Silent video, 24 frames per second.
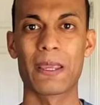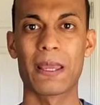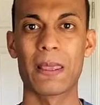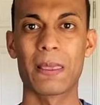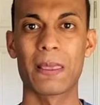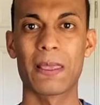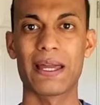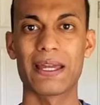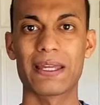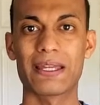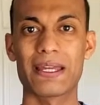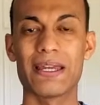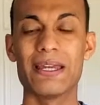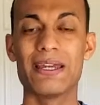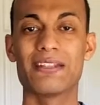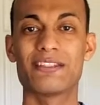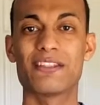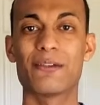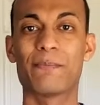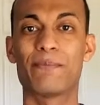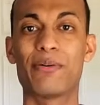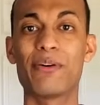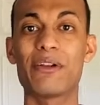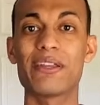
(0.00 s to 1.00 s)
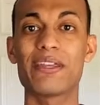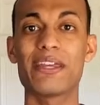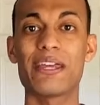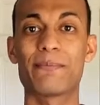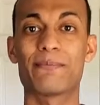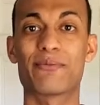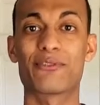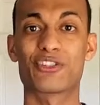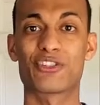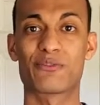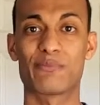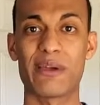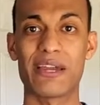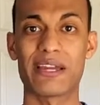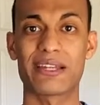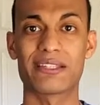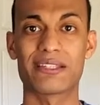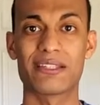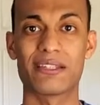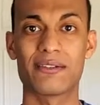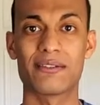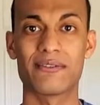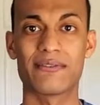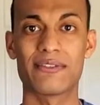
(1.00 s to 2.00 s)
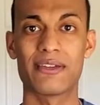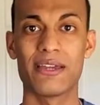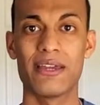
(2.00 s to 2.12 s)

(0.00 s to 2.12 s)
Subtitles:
Like, to put it in perspective,